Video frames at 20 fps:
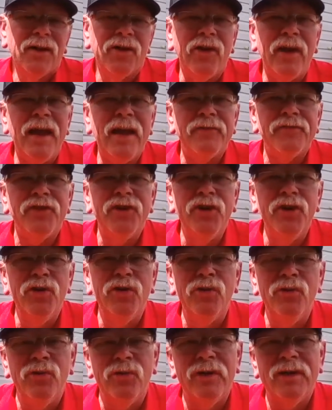Good
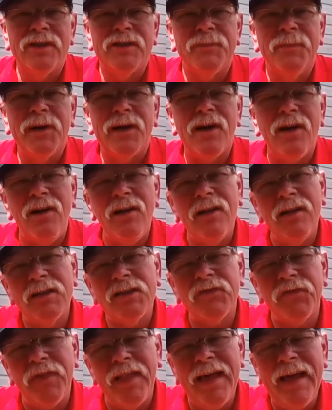afternoon, it's
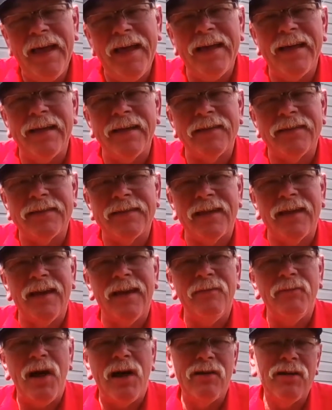McCall's Flask, and
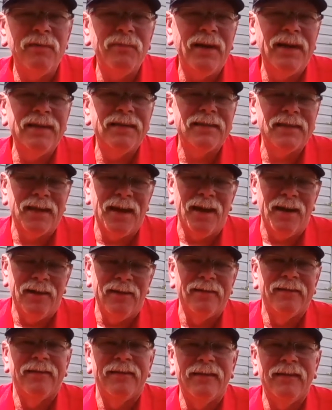I'm out in my
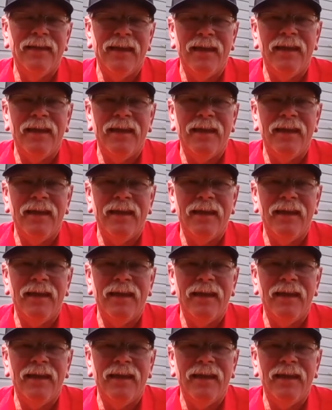garden,